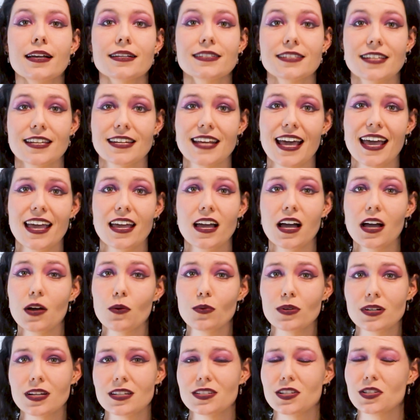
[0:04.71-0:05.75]
Today I
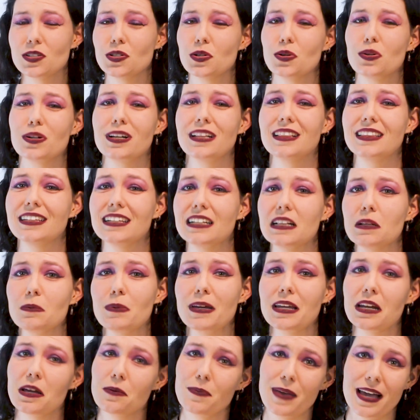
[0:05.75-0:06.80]
wanted to talk a little
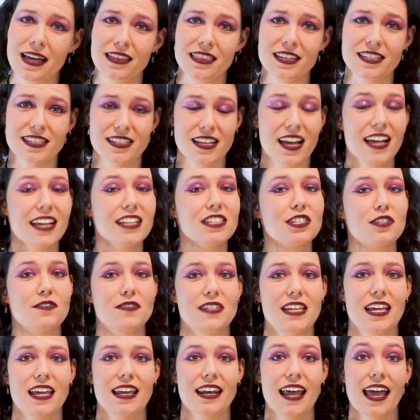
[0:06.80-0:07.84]
bit about the science of
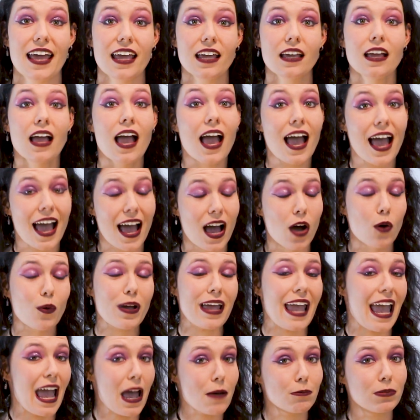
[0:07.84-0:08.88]
DNA, how
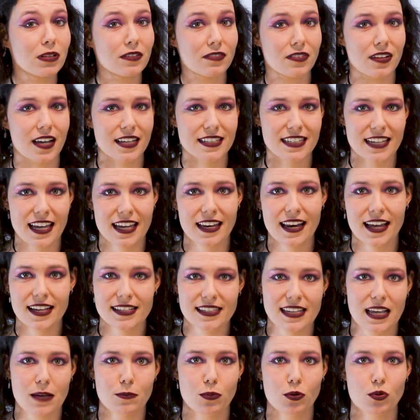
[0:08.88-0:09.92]
we amplify DNA
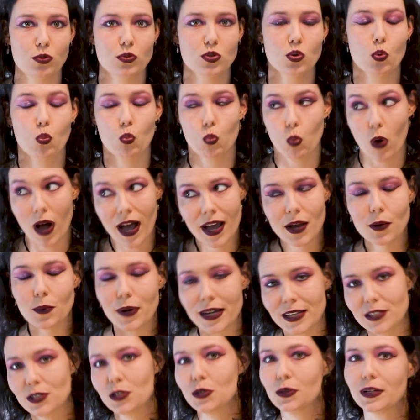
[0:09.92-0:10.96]
samples, why
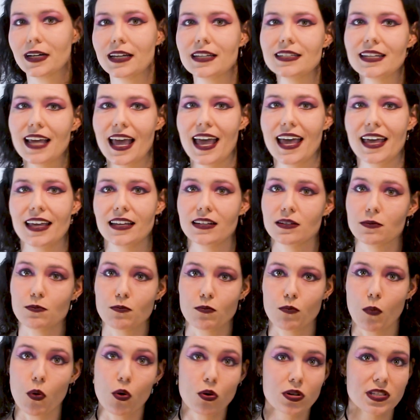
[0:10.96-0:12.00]
we do it, and
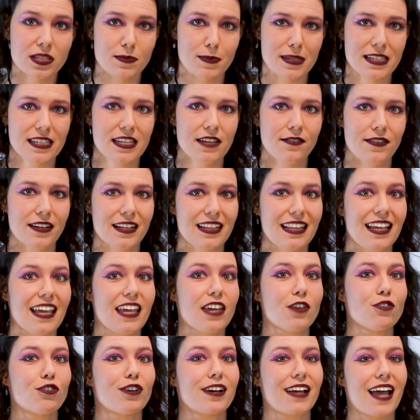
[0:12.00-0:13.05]
more
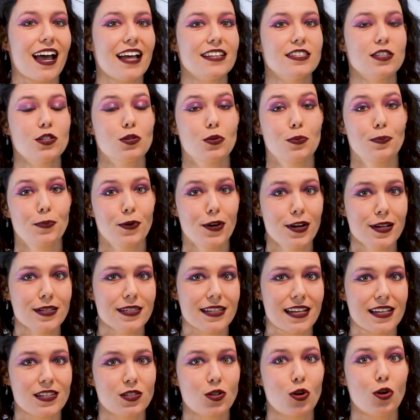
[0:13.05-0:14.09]
specifically in regards to a
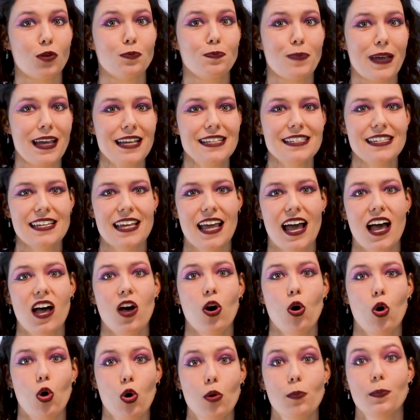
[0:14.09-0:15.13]
process called
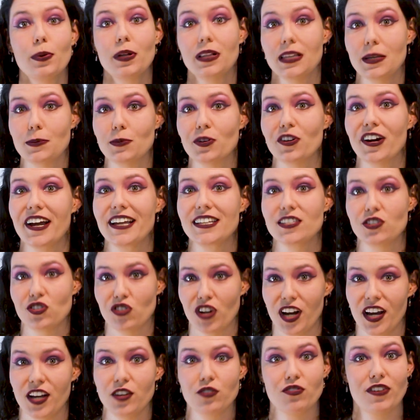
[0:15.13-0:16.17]
PCR or polymerase
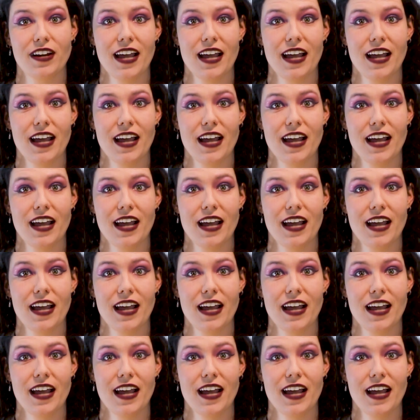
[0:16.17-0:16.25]
chain